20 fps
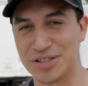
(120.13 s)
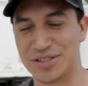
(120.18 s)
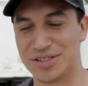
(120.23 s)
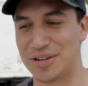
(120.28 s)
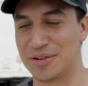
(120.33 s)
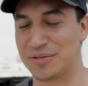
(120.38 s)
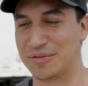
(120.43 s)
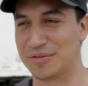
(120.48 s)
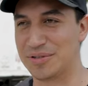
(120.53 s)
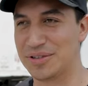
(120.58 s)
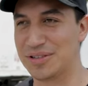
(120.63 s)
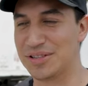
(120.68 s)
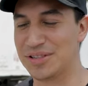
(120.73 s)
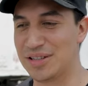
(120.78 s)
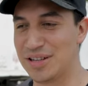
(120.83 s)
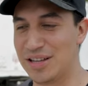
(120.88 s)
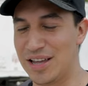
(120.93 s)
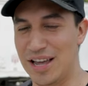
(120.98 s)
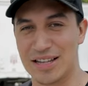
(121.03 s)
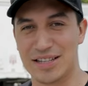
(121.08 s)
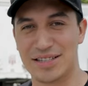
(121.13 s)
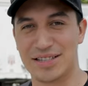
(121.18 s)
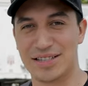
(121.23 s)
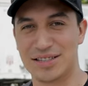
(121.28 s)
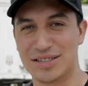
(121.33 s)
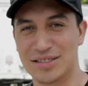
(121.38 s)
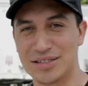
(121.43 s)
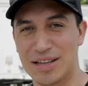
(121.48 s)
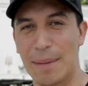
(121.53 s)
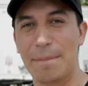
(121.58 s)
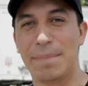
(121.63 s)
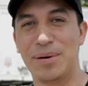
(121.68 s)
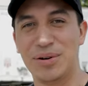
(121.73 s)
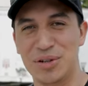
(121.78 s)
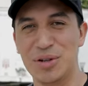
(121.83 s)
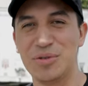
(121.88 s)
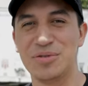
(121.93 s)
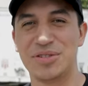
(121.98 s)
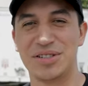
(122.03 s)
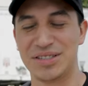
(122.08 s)
So I'm
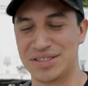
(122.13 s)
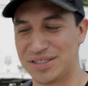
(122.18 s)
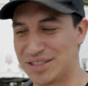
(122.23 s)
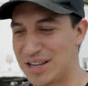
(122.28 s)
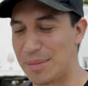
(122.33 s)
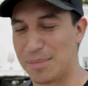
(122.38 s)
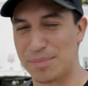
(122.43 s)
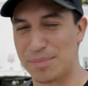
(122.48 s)
producing,